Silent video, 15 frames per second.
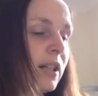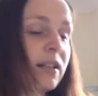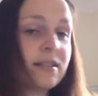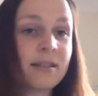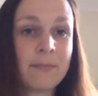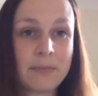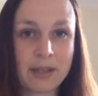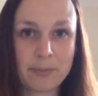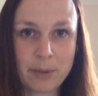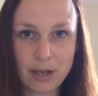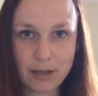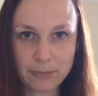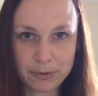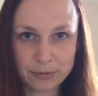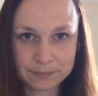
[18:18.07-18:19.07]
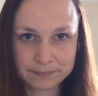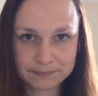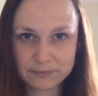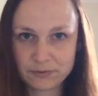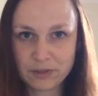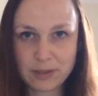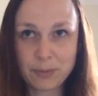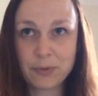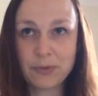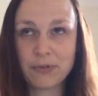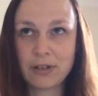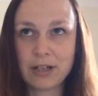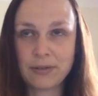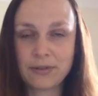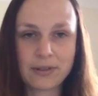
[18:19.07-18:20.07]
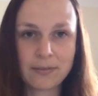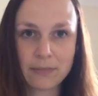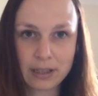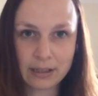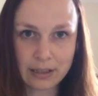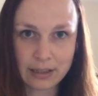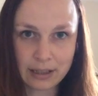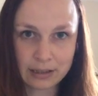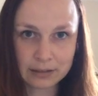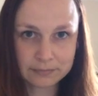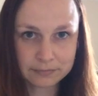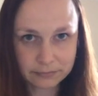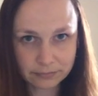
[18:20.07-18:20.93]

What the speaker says: something purple, 333 or something like that.